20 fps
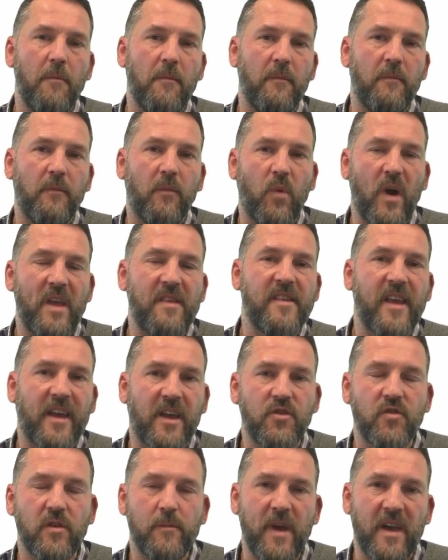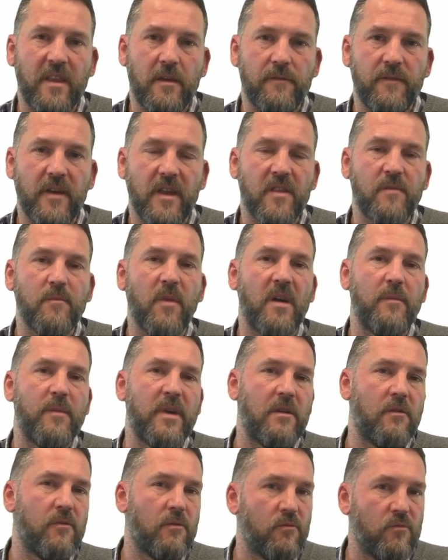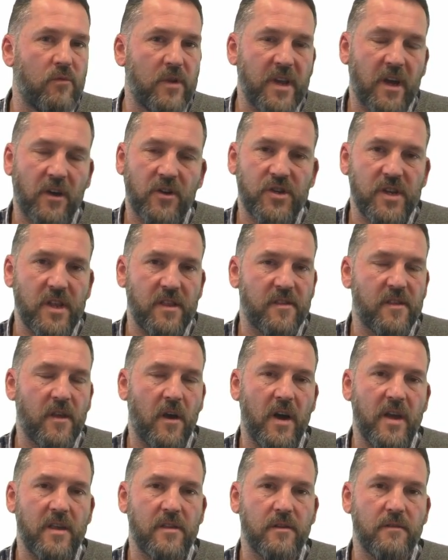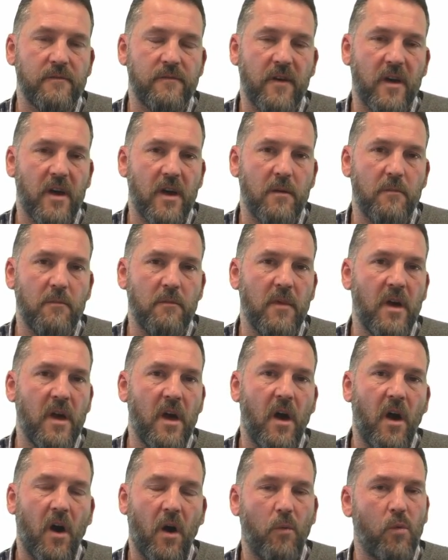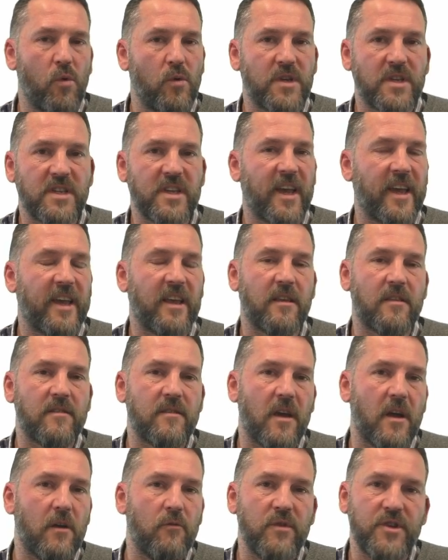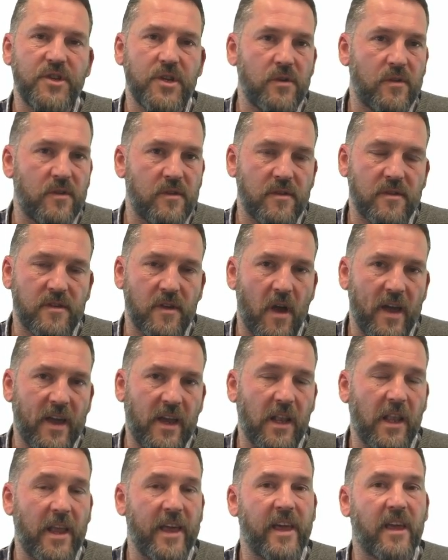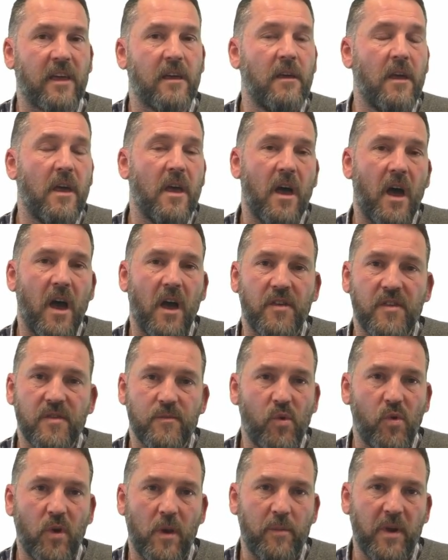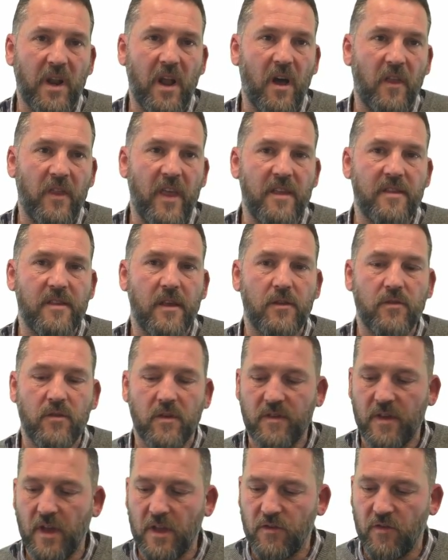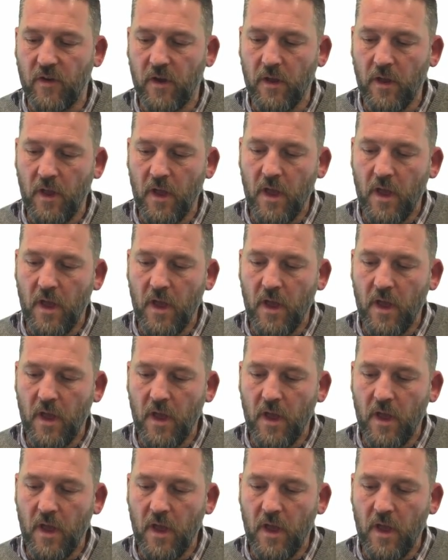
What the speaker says: where secondary benefits might be reduction in size of hot water tanks, reduced cycling, smaller plant, etc., etc.